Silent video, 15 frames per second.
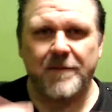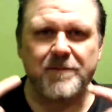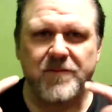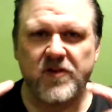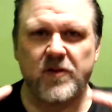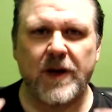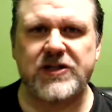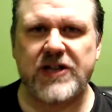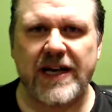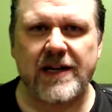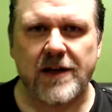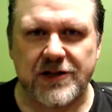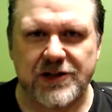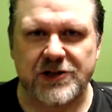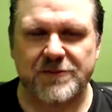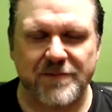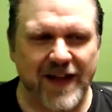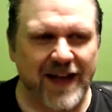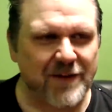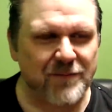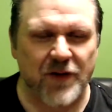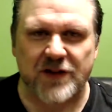Too much English,
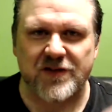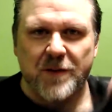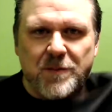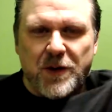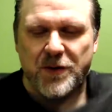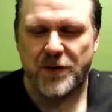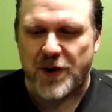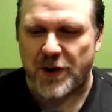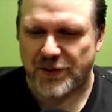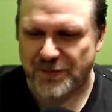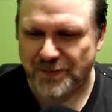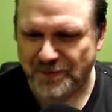and it fucks up your throat.